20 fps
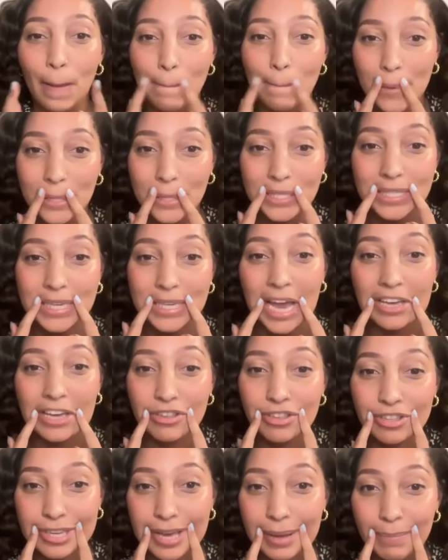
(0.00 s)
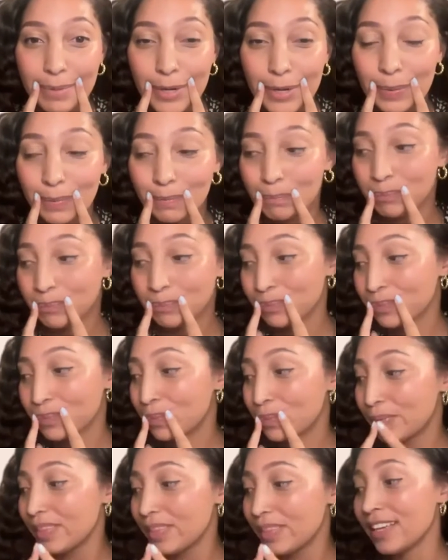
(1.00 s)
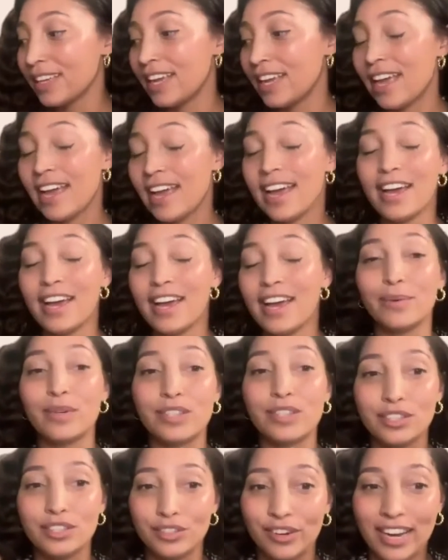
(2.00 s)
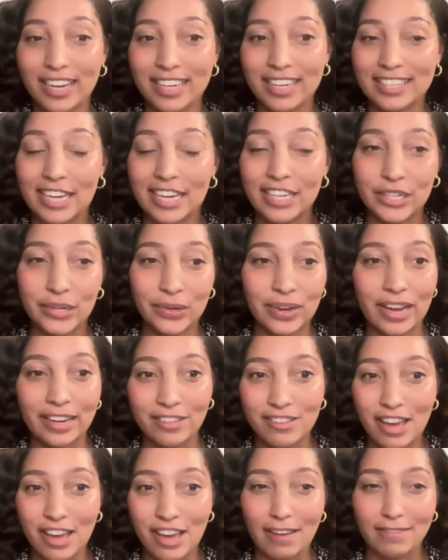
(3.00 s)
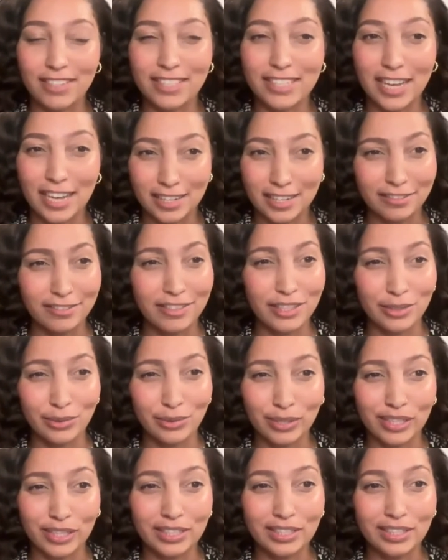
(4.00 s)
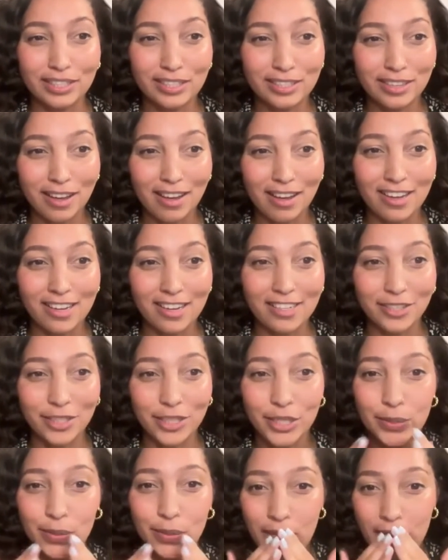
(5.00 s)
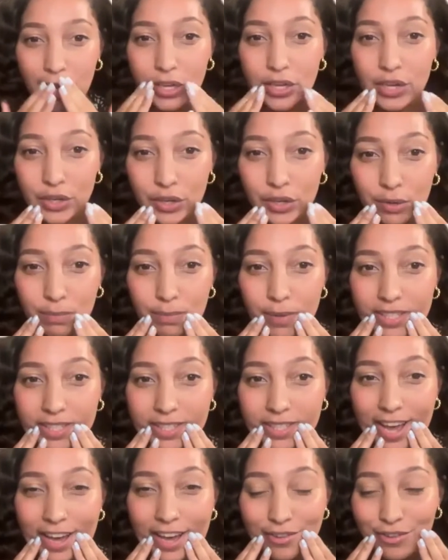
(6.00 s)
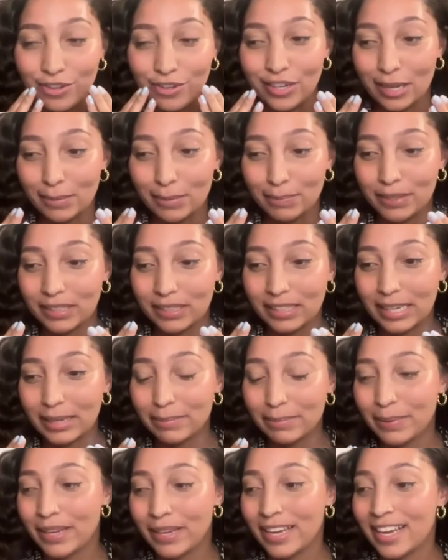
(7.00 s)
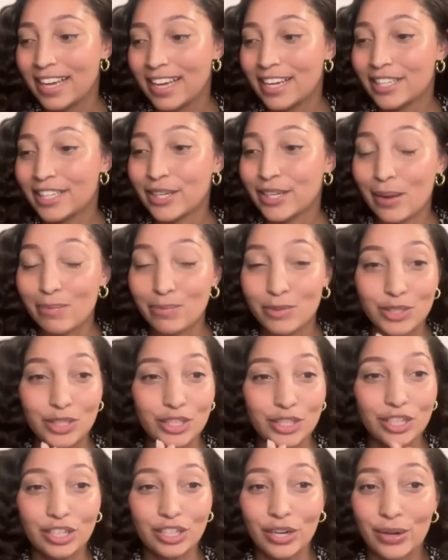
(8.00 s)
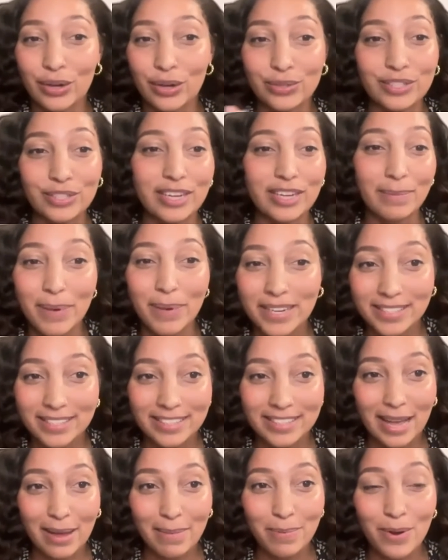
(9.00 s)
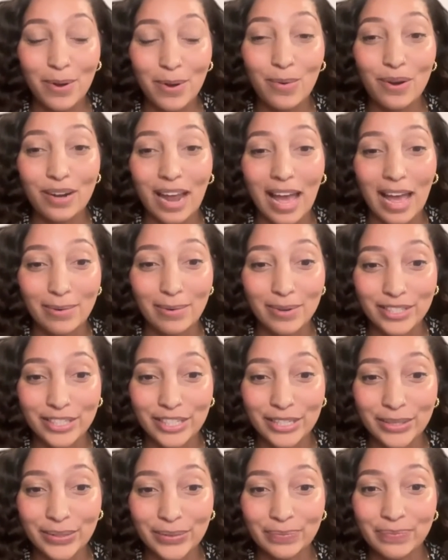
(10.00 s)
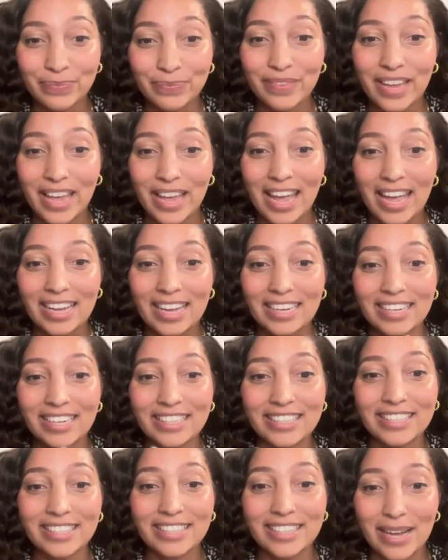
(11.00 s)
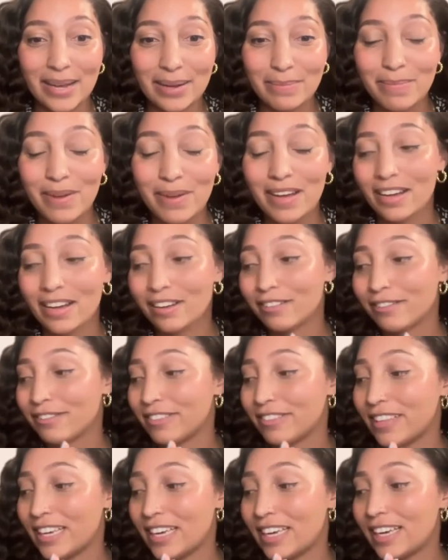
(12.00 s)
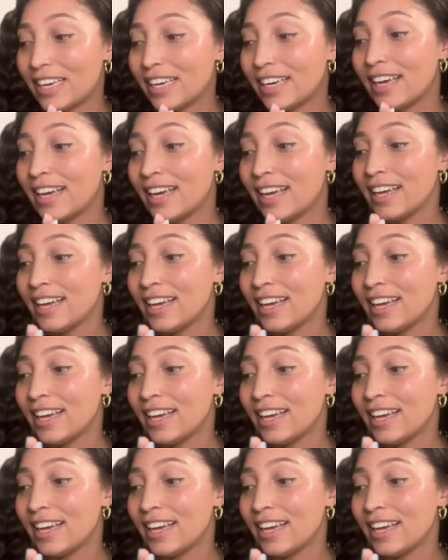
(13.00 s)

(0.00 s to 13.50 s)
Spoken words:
mustache demo, which is great because I don't actually have a ton of tutorials on doing your mustache or upper lip. So I'm just gonna go step by step what I would do. And some of the